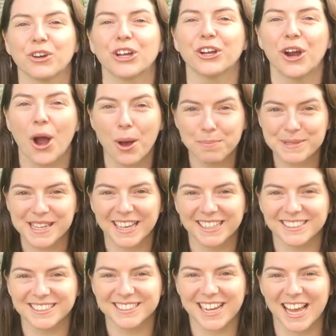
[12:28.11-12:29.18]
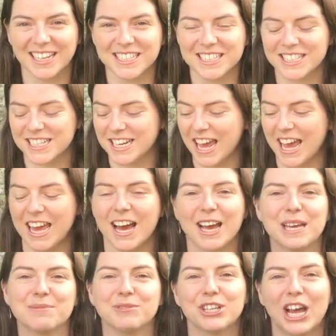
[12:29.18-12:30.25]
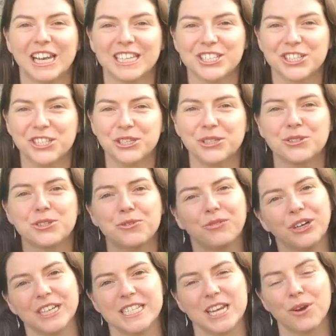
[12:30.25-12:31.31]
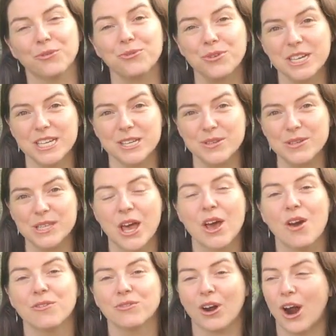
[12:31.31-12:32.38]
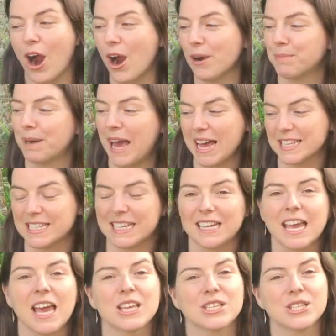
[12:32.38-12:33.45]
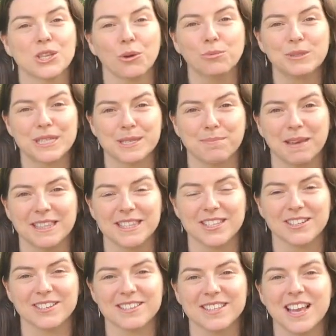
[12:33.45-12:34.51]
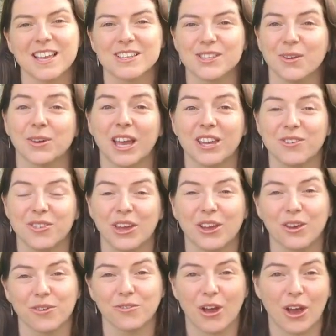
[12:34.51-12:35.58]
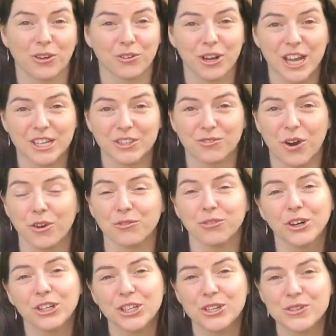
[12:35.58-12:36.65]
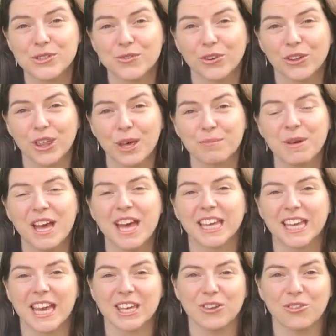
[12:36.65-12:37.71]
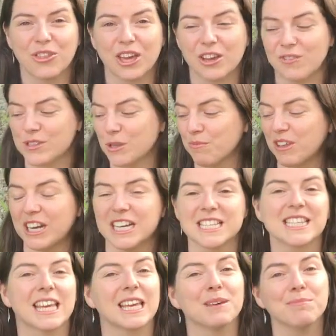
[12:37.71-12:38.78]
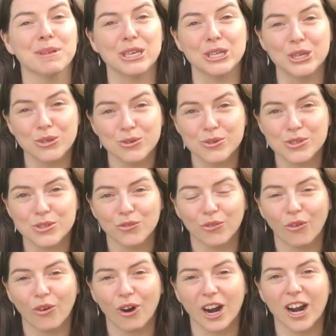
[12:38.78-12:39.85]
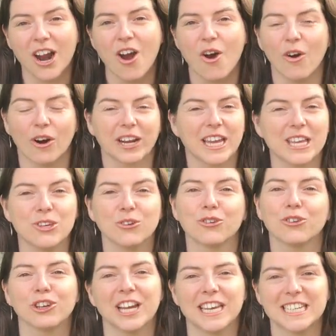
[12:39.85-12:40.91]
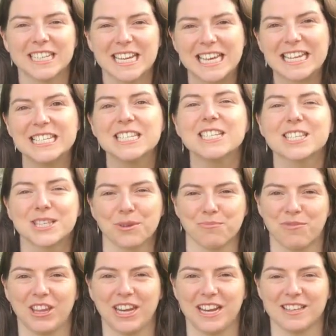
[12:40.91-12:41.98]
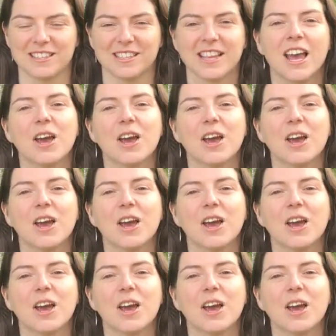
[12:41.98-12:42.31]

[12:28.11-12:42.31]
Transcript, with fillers: For your upcycle challenge today, I am challenging you to find a reuse for our plastic soap dispensers. So can you think of a creative or fun use for them? Can you think of something else they can be used for? Or can you create it into something else?